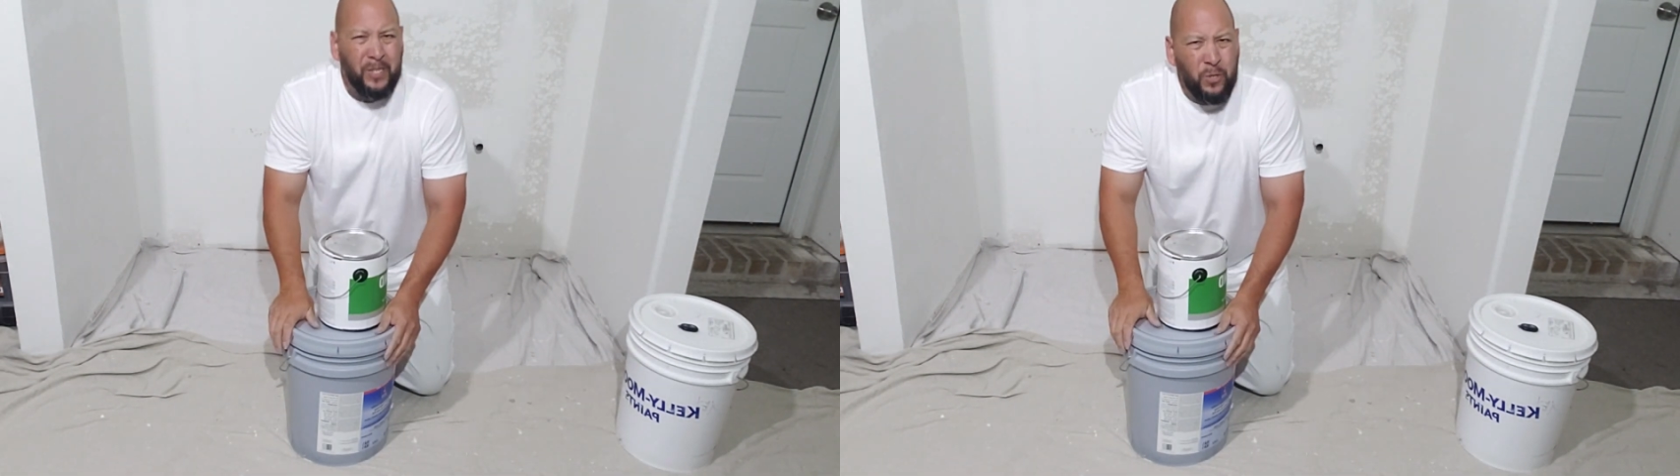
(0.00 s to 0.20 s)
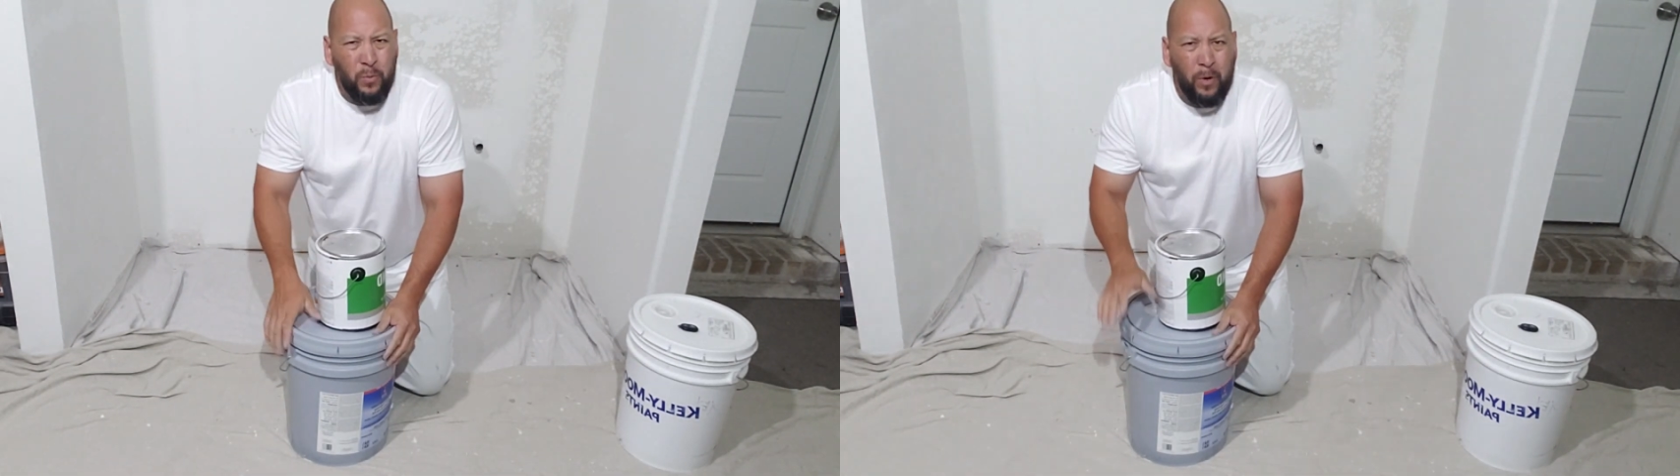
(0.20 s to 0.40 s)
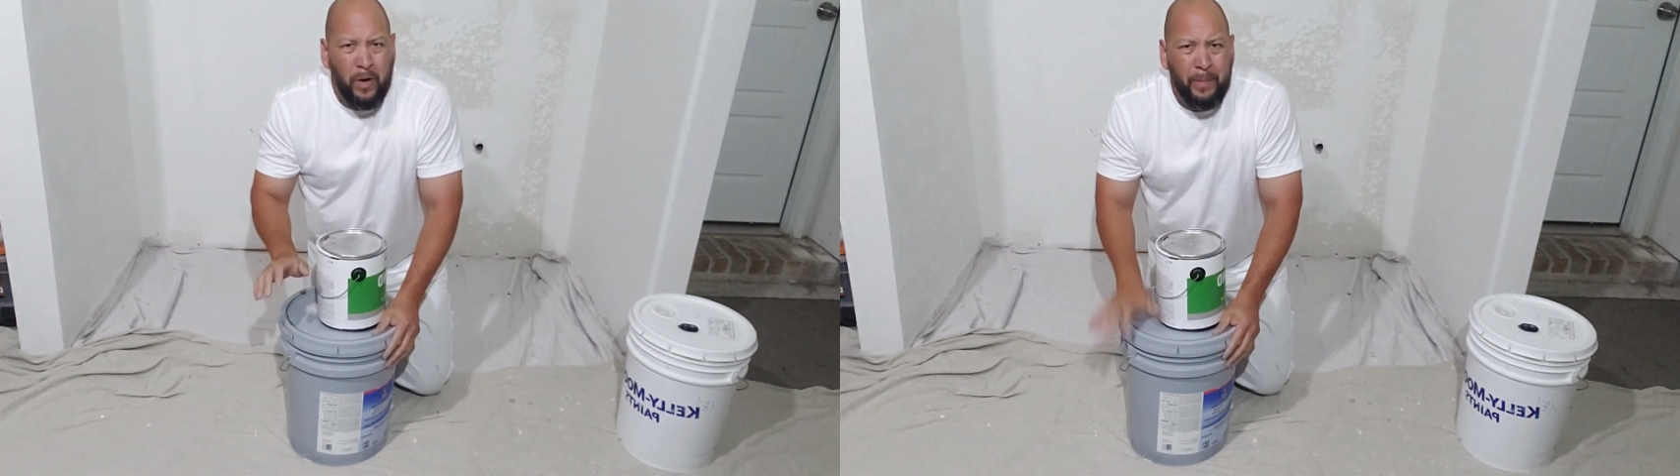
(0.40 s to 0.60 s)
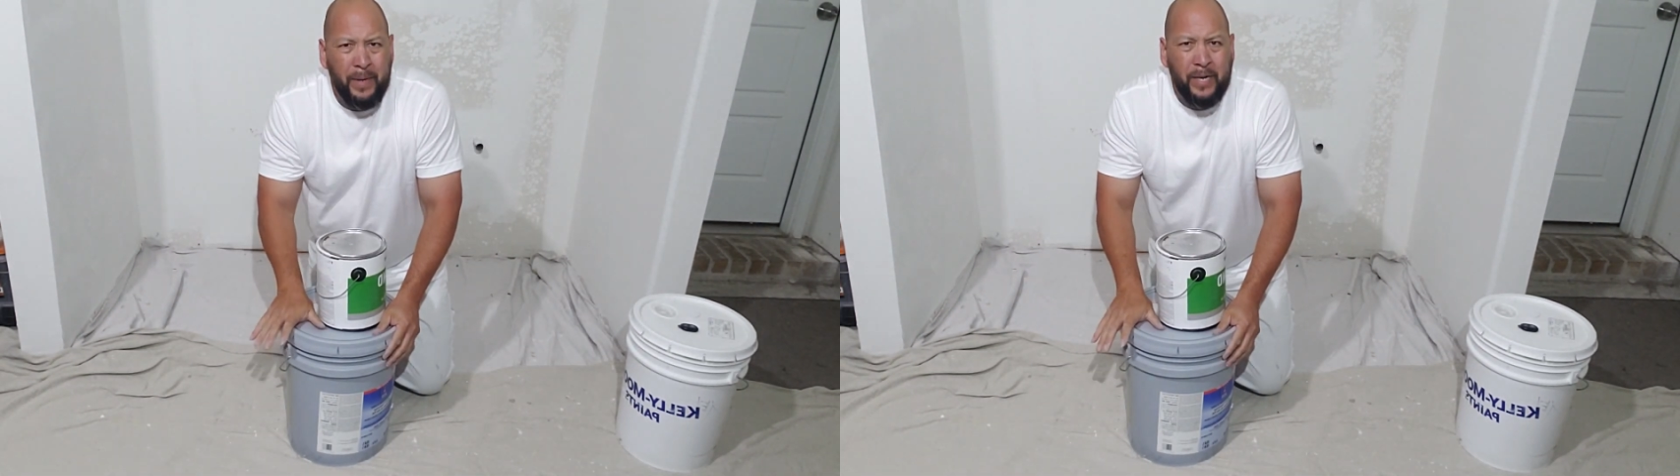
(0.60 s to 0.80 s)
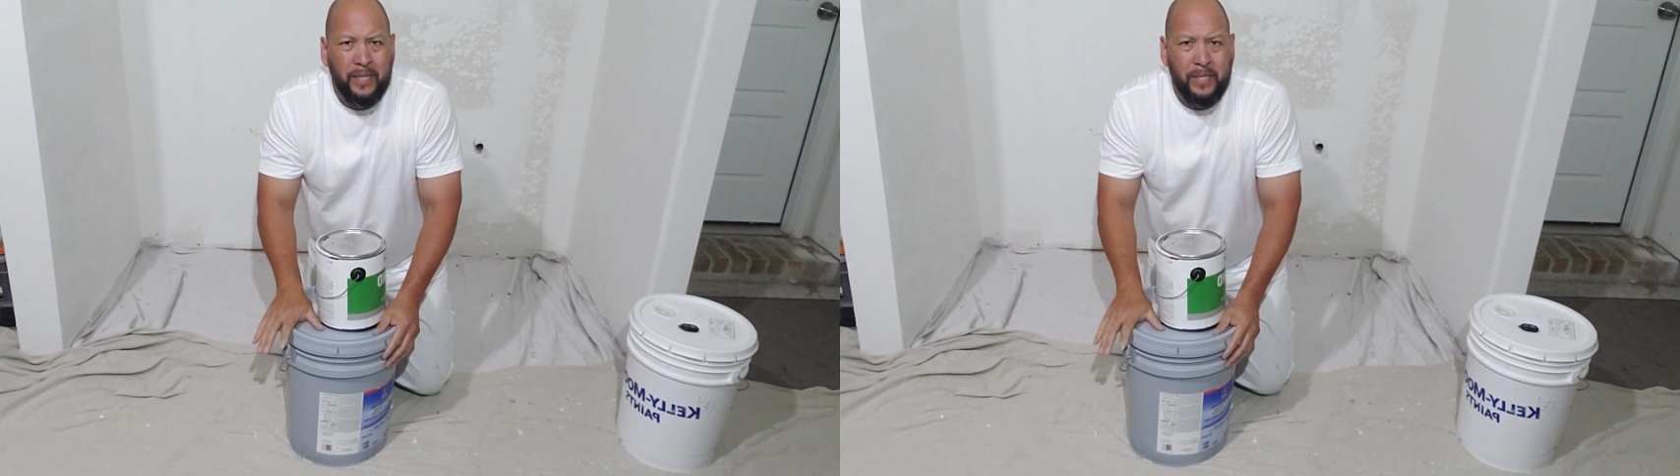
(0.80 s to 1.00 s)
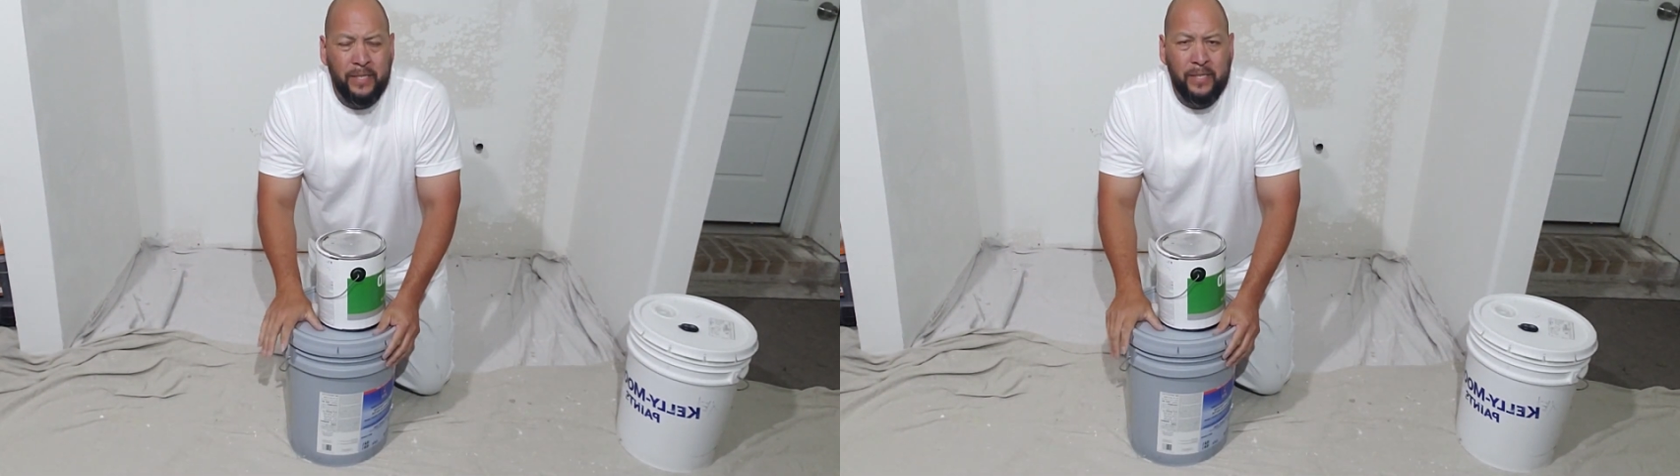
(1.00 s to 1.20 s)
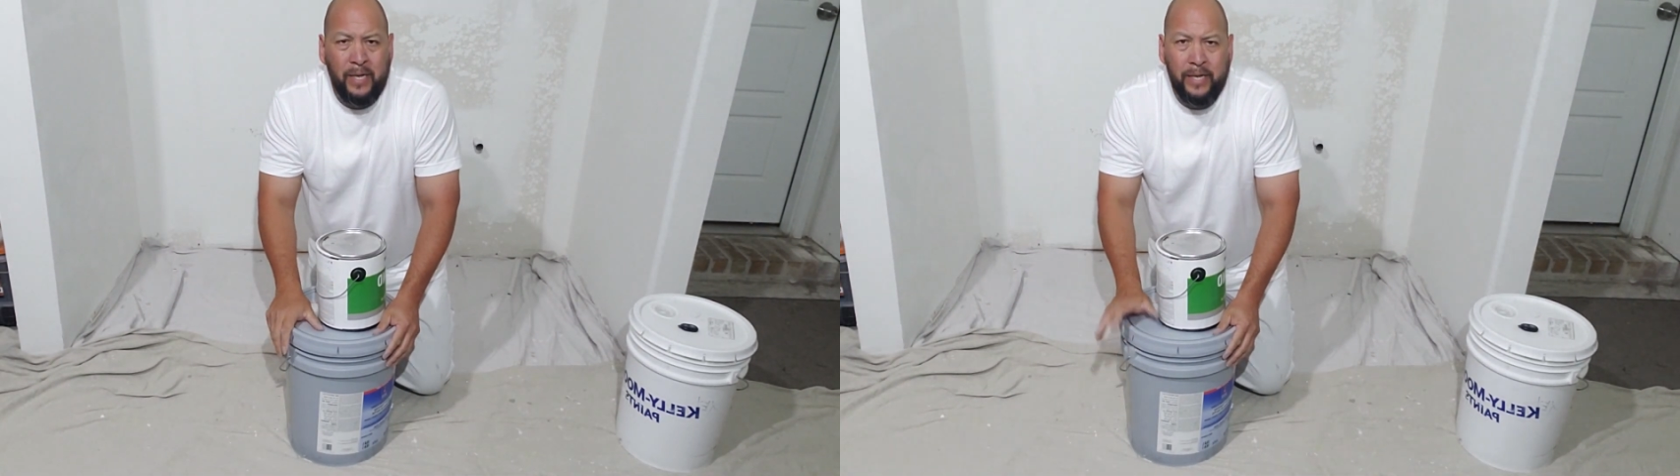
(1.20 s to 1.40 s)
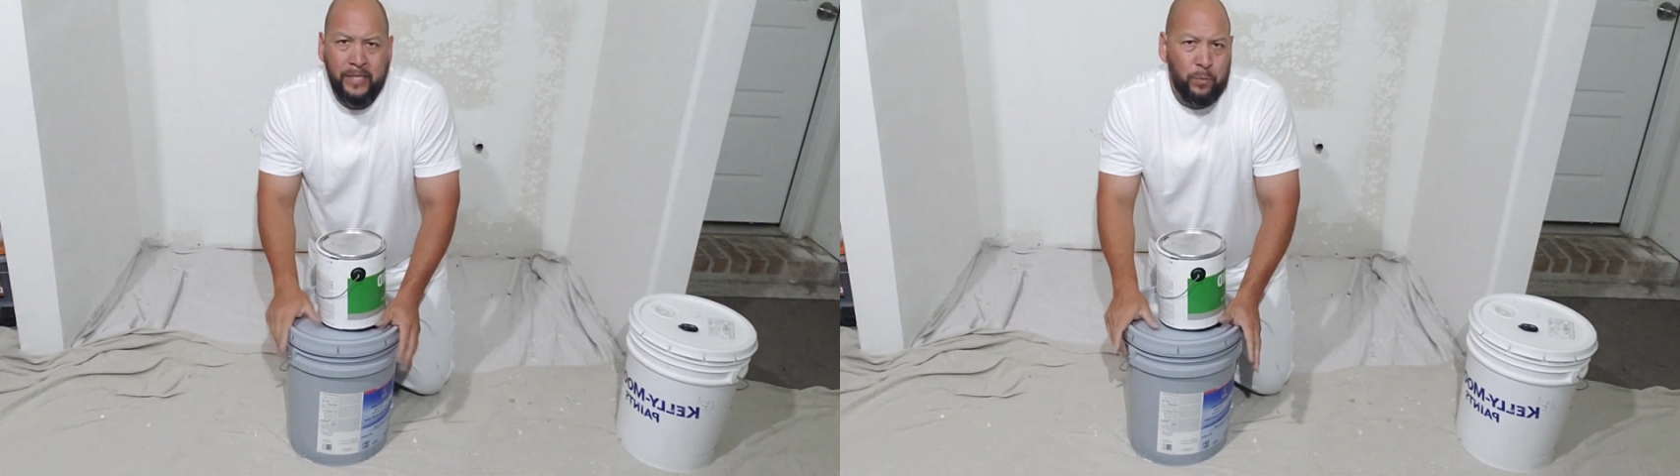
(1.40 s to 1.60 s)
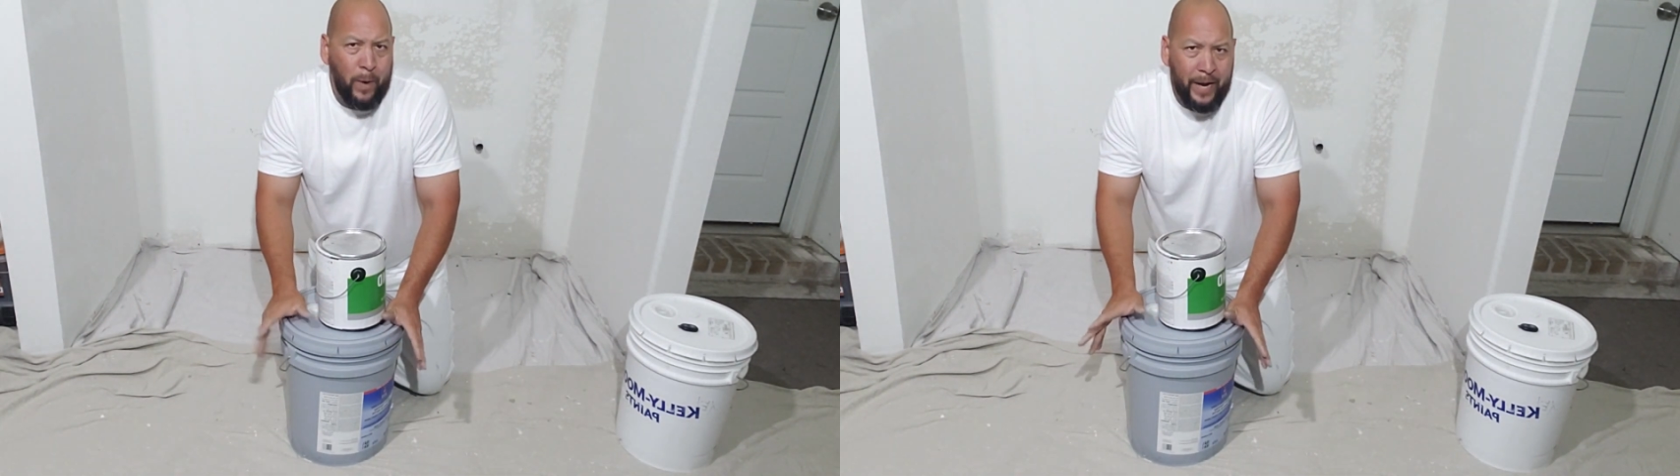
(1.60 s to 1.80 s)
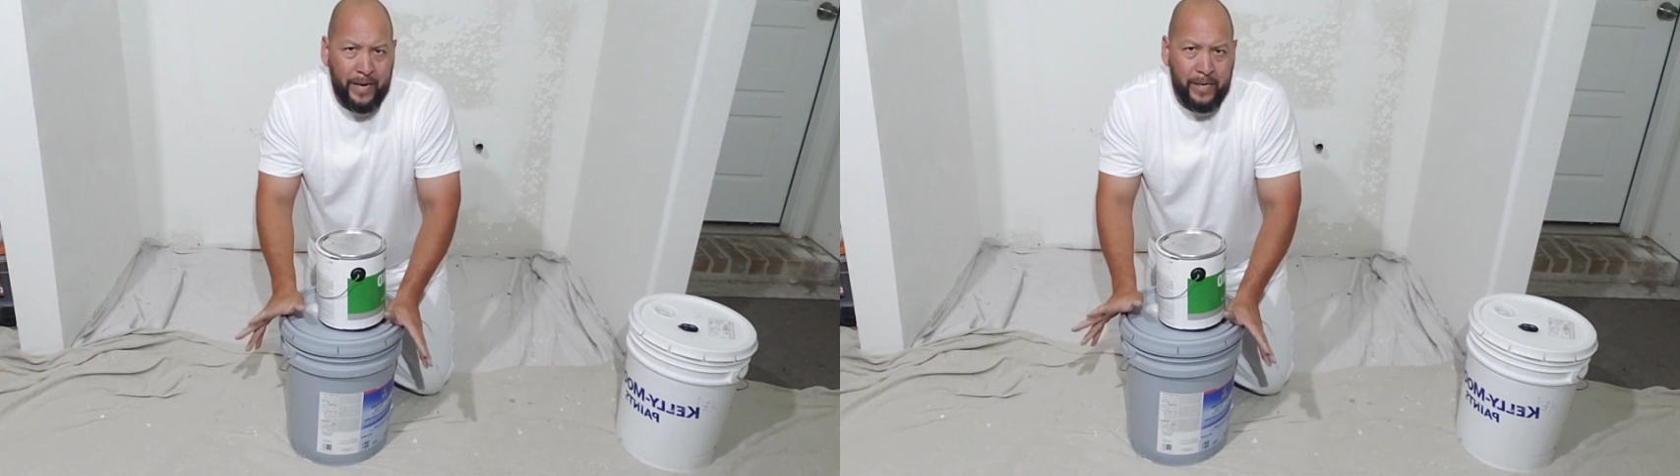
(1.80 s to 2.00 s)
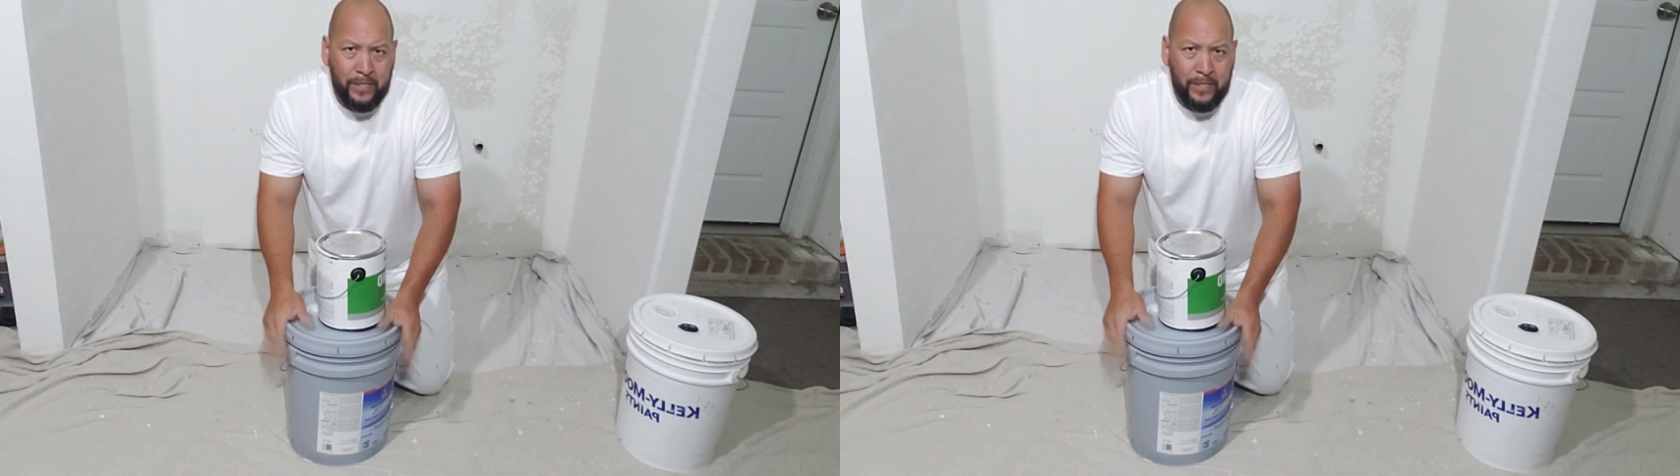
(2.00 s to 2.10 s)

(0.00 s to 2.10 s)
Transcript: too worried because it's white,